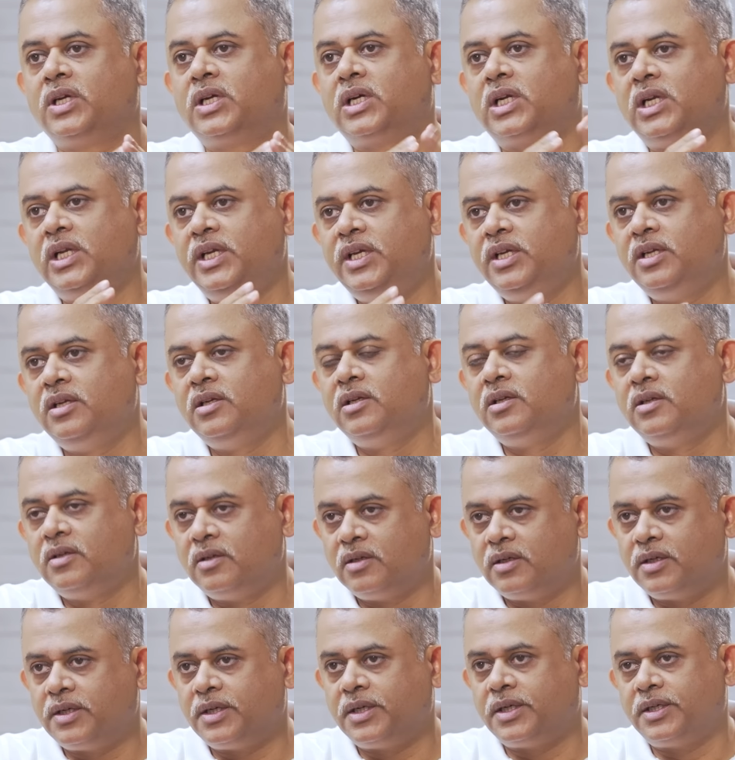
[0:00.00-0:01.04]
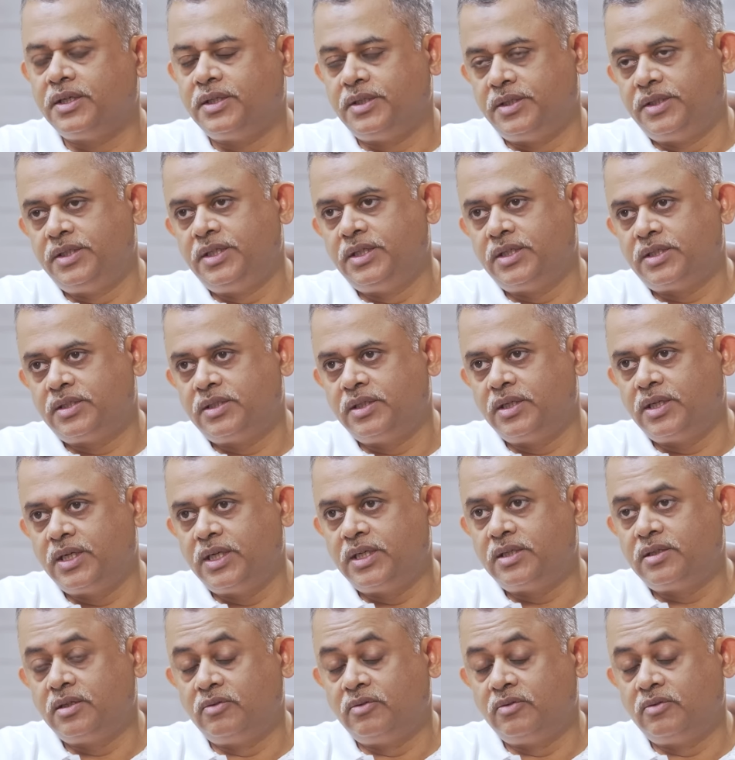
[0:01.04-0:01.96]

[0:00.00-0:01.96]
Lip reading: clean GST rates.